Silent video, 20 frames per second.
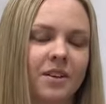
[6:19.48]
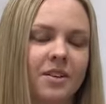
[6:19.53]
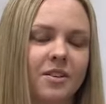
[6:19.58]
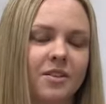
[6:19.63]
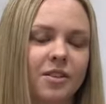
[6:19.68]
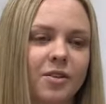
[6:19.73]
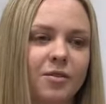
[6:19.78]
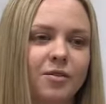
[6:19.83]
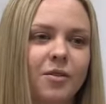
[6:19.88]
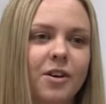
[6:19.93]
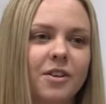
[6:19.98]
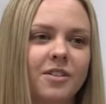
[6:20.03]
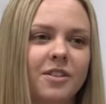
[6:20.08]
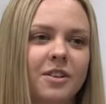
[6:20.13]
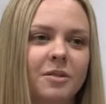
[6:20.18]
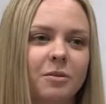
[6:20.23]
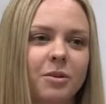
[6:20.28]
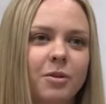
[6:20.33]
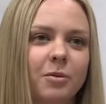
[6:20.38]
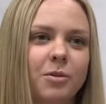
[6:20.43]
So
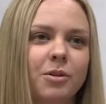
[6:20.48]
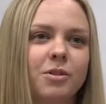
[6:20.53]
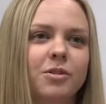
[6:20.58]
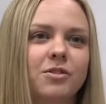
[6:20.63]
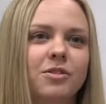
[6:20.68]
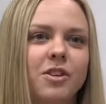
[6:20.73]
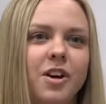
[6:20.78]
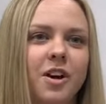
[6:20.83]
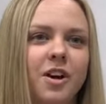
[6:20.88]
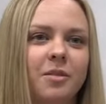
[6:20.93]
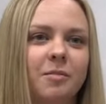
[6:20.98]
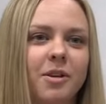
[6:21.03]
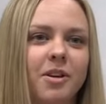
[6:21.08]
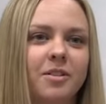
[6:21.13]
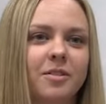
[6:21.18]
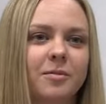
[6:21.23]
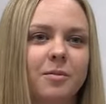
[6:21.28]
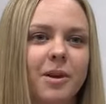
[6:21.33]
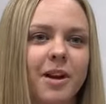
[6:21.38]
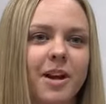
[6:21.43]
firstly, we would
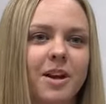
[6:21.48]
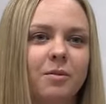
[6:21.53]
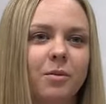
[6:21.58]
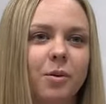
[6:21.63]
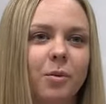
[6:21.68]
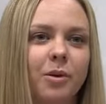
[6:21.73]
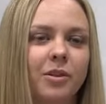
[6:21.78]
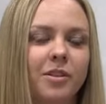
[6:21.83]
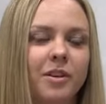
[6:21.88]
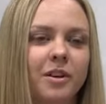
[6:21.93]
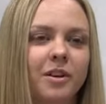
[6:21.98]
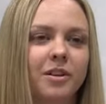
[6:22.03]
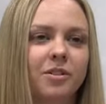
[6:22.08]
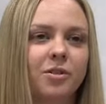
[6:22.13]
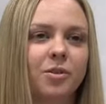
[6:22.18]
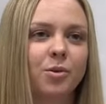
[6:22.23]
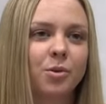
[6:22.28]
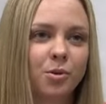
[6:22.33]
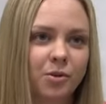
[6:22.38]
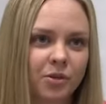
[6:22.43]
explain what we think
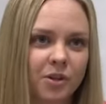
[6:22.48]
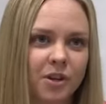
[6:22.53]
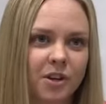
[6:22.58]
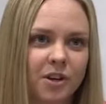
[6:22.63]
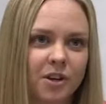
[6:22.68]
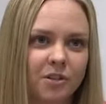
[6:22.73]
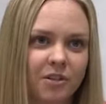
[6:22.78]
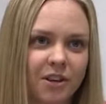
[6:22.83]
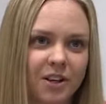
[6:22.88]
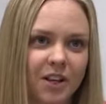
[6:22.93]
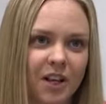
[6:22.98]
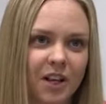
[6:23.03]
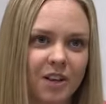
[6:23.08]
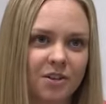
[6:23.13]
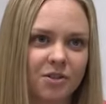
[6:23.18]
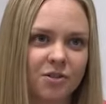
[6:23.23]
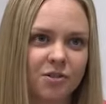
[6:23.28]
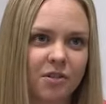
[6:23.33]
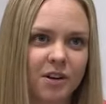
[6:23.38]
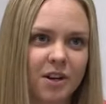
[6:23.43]
could cause the acute kidney
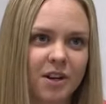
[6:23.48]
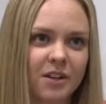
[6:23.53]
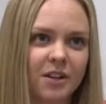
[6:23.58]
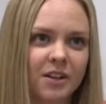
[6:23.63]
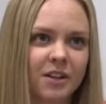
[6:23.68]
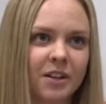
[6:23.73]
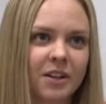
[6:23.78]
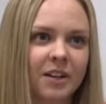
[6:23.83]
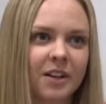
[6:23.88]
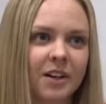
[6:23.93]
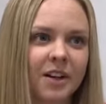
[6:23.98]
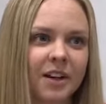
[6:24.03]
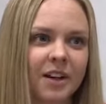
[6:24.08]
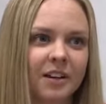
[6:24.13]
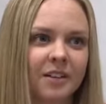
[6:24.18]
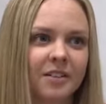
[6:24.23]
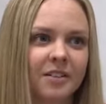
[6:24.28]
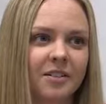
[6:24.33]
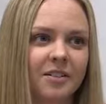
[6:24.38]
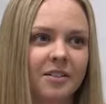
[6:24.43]
injury,
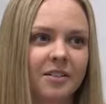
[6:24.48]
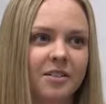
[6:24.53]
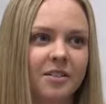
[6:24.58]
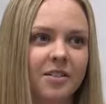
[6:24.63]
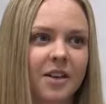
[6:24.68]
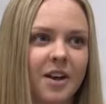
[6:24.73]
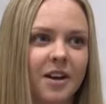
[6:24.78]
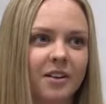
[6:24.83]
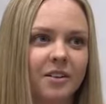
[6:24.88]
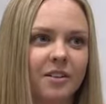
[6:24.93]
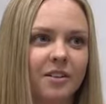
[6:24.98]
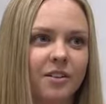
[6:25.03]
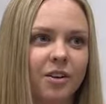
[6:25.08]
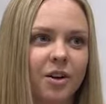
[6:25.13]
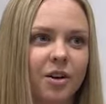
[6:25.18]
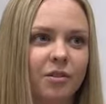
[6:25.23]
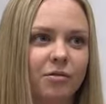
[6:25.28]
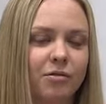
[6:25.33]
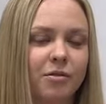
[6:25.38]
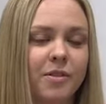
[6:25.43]
and then
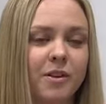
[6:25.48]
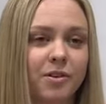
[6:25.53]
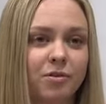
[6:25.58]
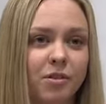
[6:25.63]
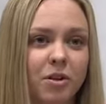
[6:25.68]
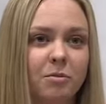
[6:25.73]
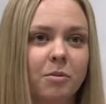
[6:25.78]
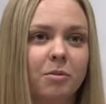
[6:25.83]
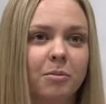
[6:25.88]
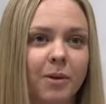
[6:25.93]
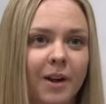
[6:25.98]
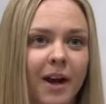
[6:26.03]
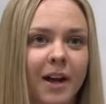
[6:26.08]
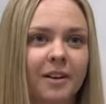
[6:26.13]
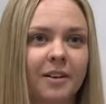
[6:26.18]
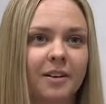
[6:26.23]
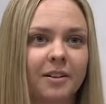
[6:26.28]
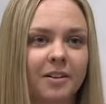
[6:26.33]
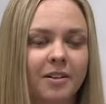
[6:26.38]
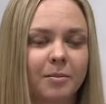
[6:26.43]
go through their treatment
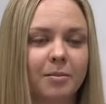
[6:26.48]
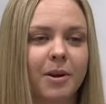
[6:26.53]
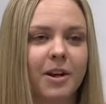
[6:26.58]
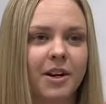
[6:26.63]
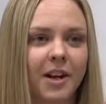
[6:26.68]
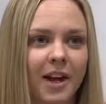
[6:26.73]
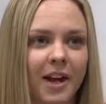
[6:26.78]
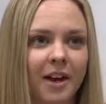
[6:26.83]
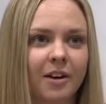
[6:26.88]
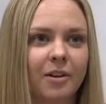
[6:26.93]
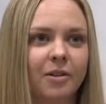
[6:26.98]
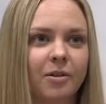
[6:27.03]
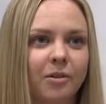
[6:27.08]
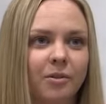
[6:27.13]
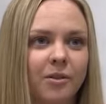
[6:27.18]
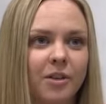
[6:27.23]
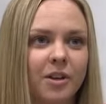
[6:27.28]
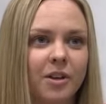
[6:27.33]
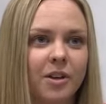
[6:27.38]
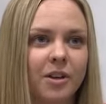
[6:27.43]
plan and explain how
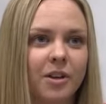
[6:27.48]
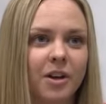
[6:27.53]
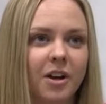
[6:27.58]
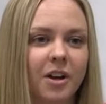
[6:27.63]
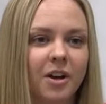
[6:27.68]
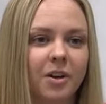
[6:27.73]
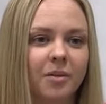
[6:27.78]
the